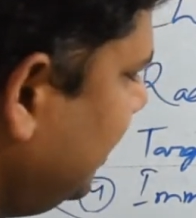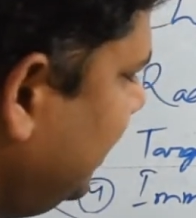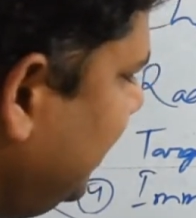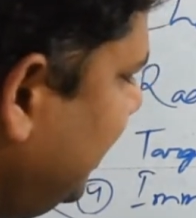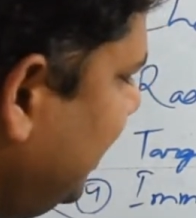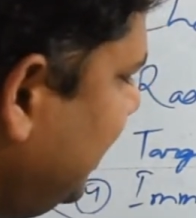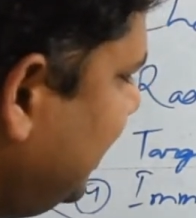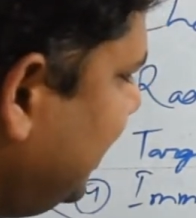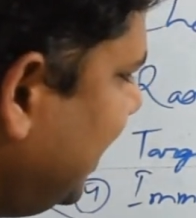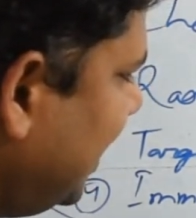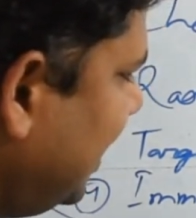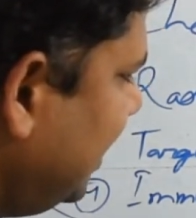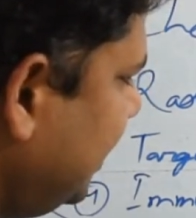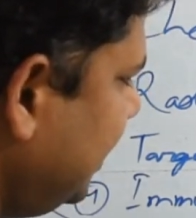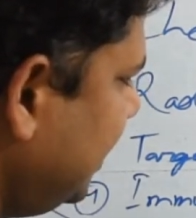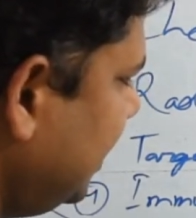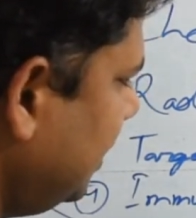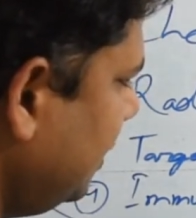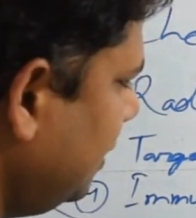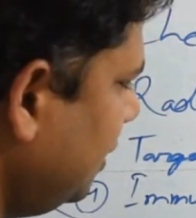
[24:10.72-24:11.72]
T
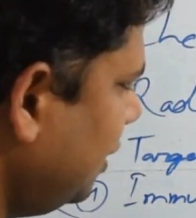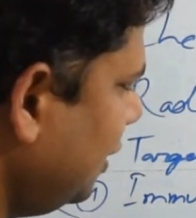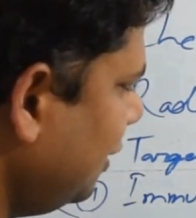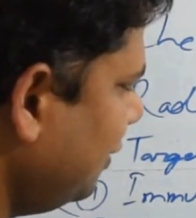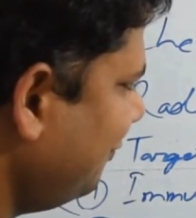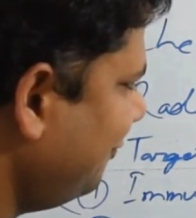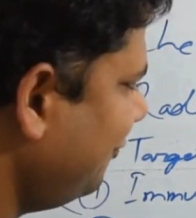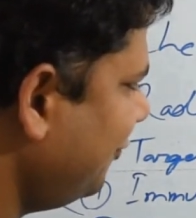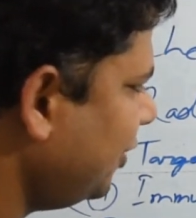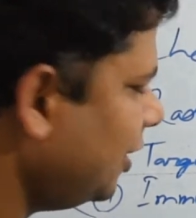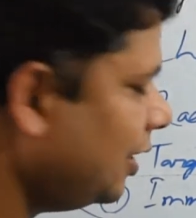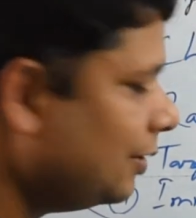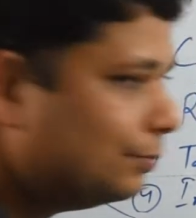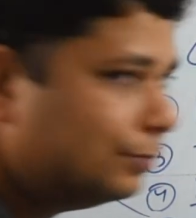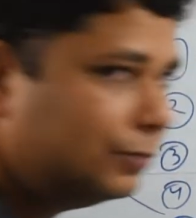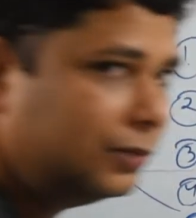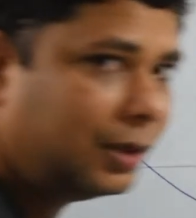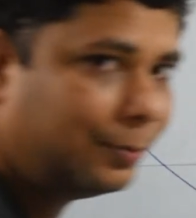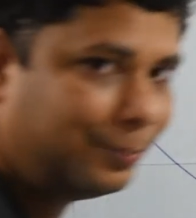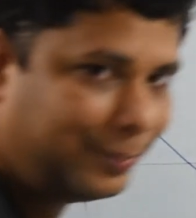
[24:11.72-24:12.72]
cells
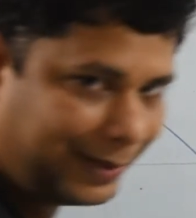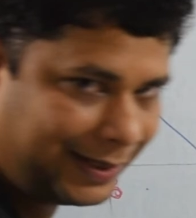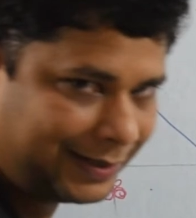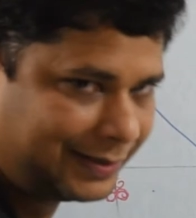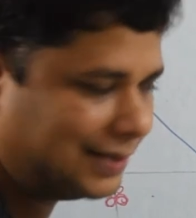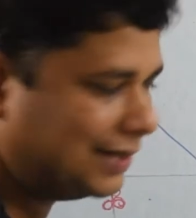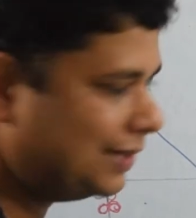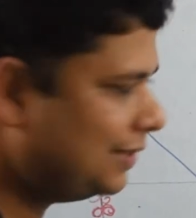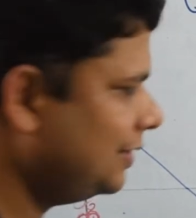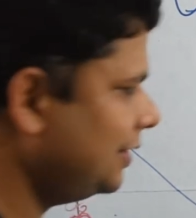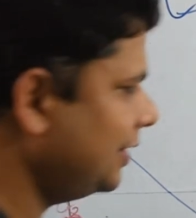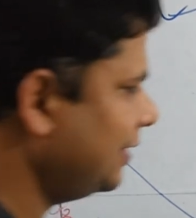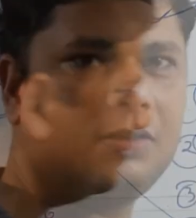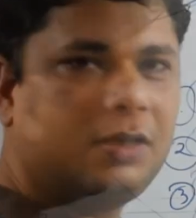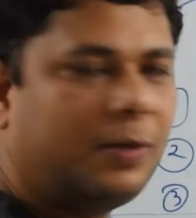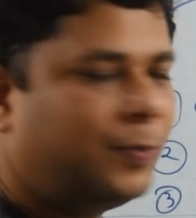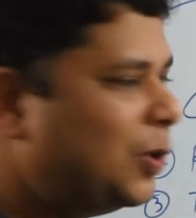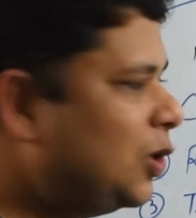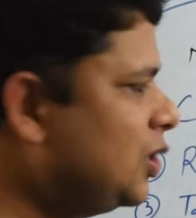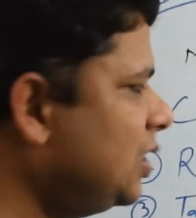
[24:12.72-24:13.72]
from the patient.
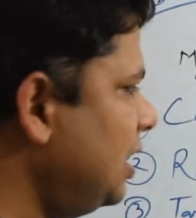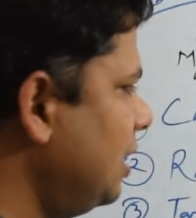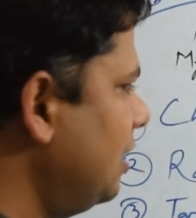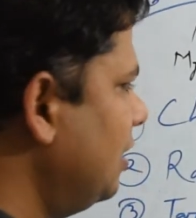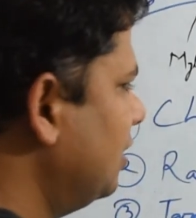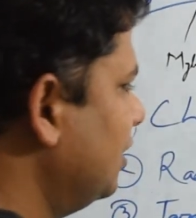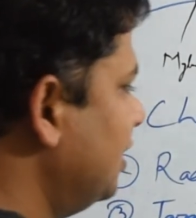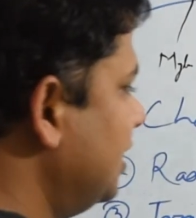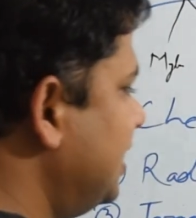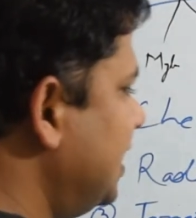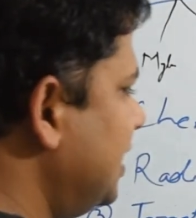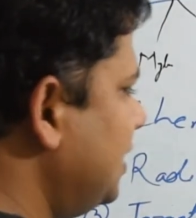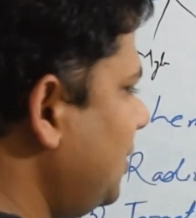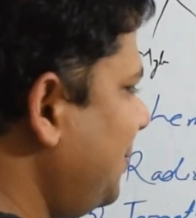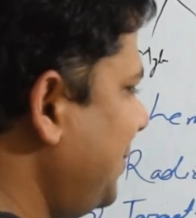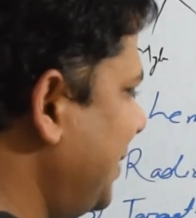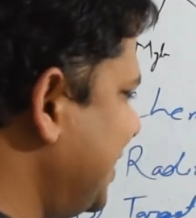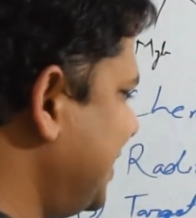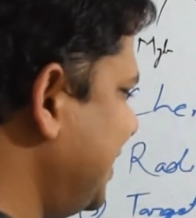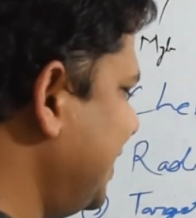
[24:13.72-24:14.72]
Suppose this is the
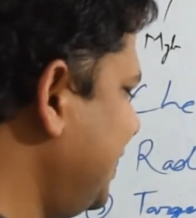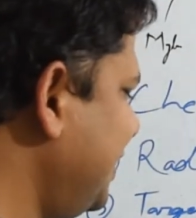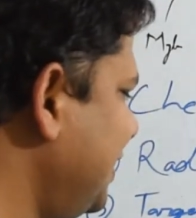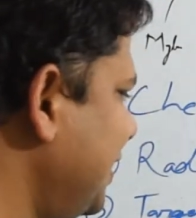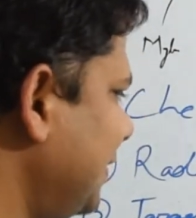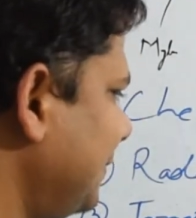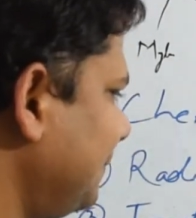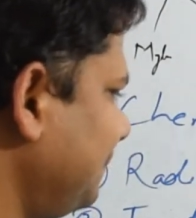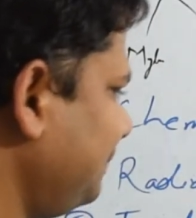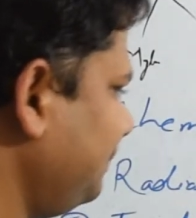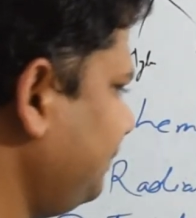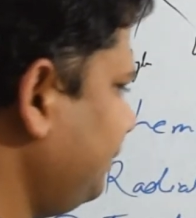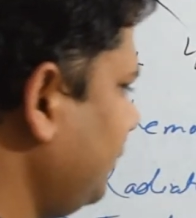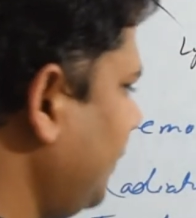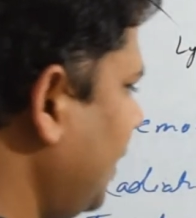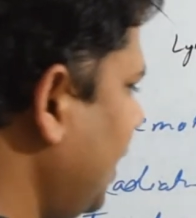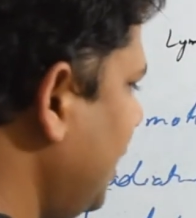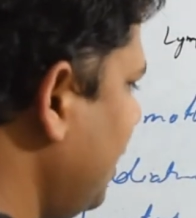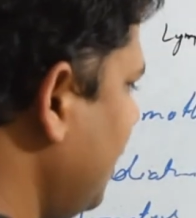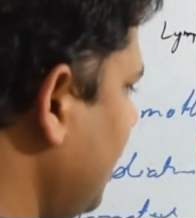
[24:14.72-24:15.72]
patient.
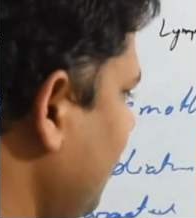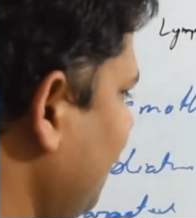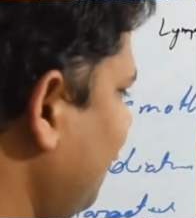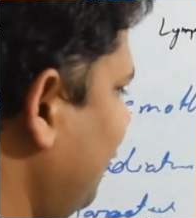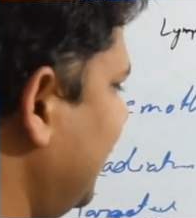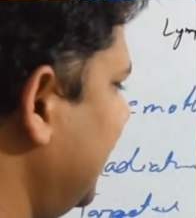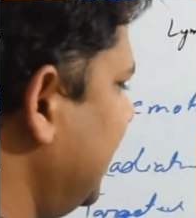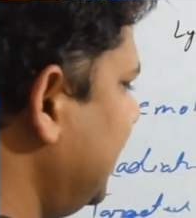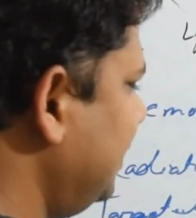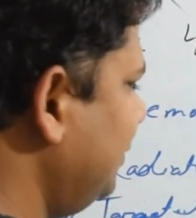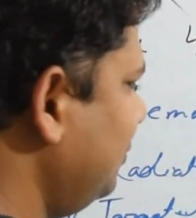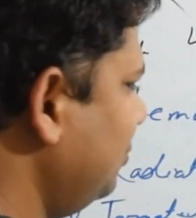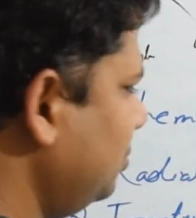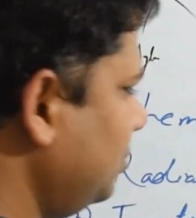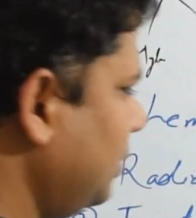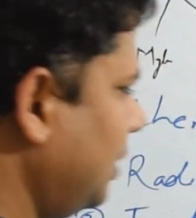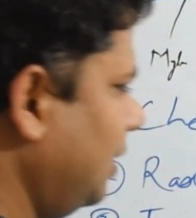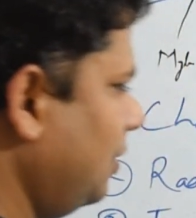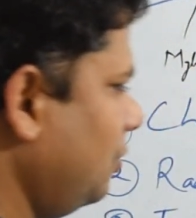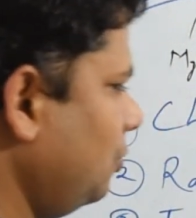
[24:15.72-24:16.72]
First,
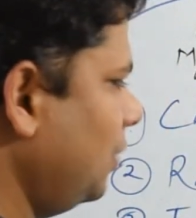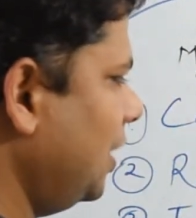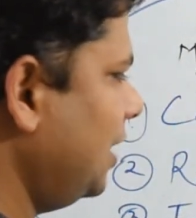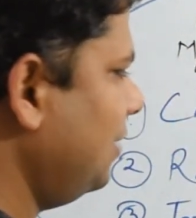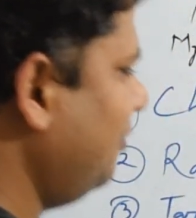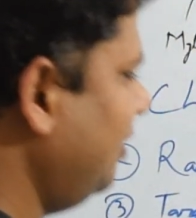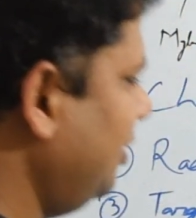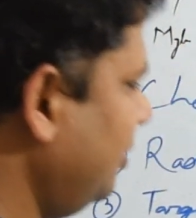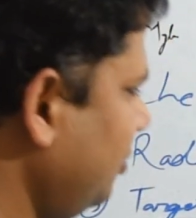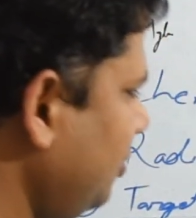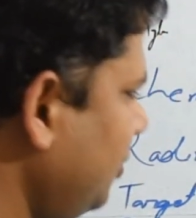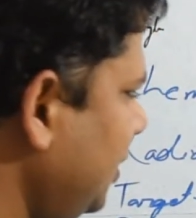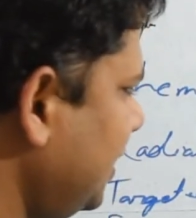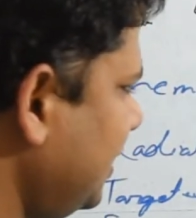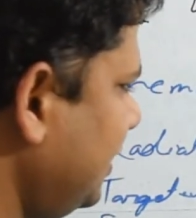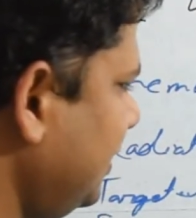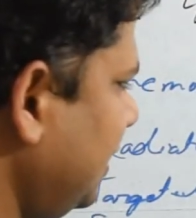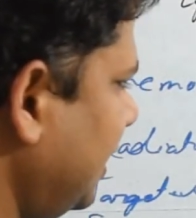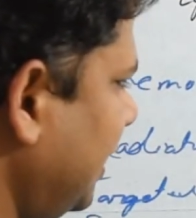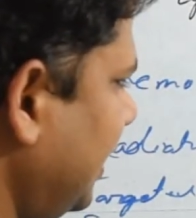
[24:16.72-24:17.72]
what we do
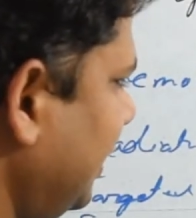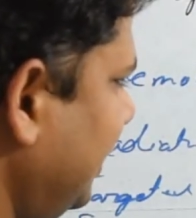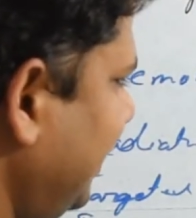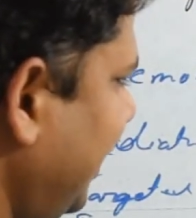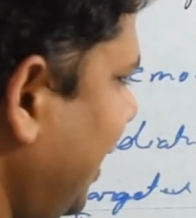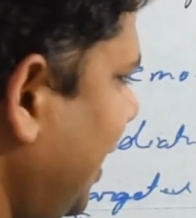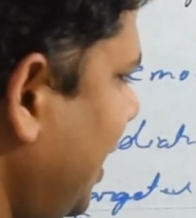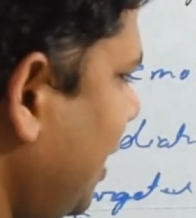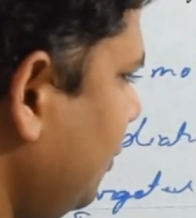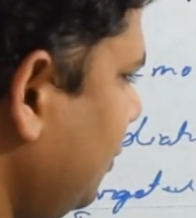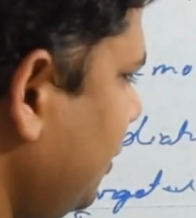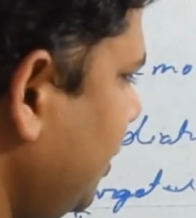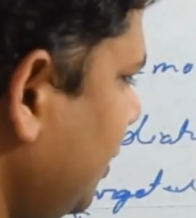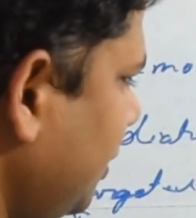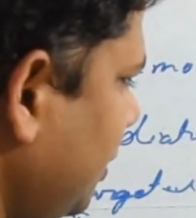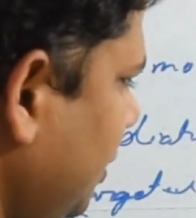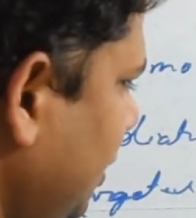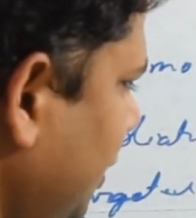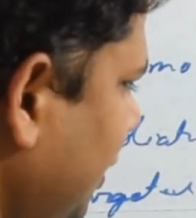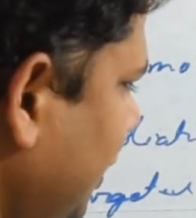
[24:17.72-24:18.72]
is take out
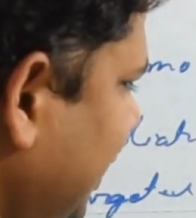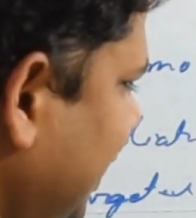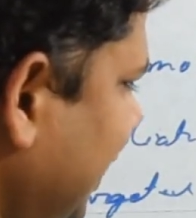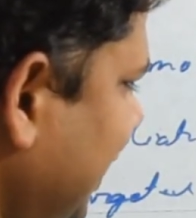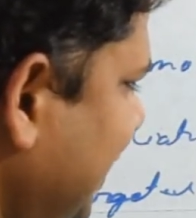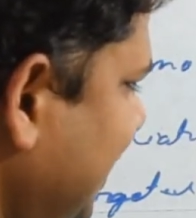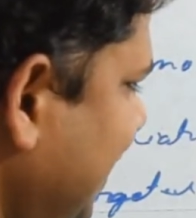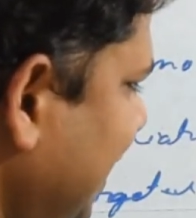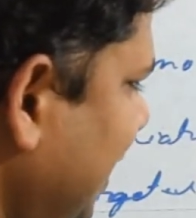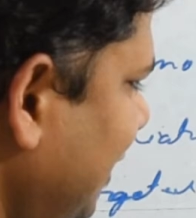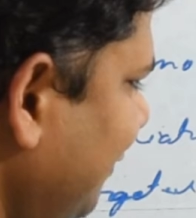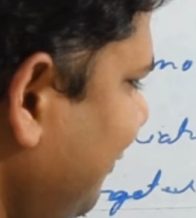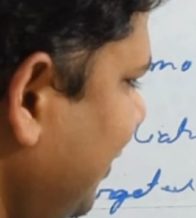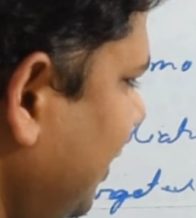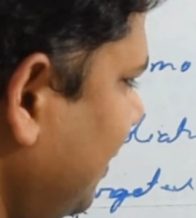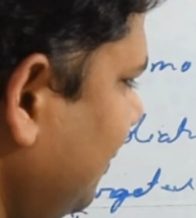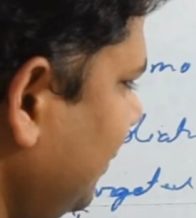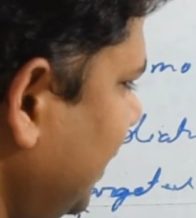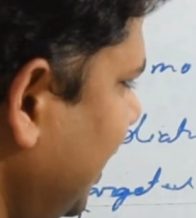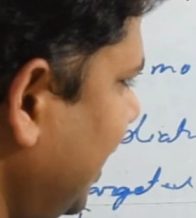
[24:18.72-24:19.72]
the T cell
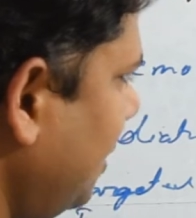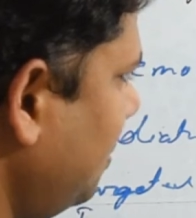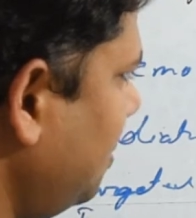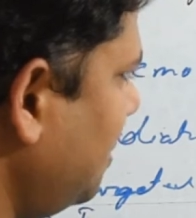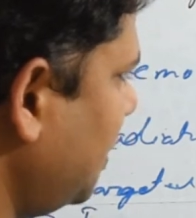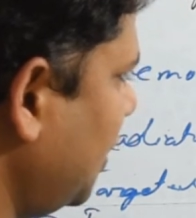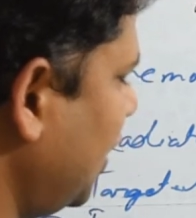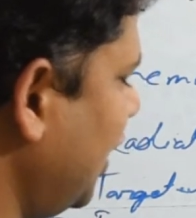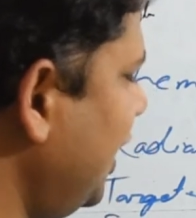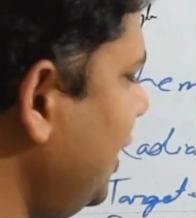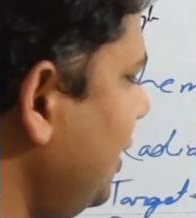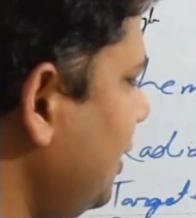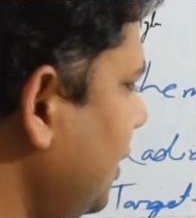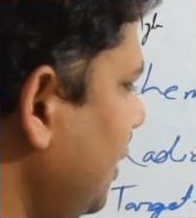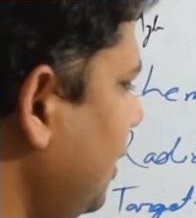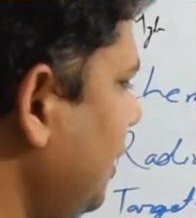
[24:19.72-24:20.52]
from their body,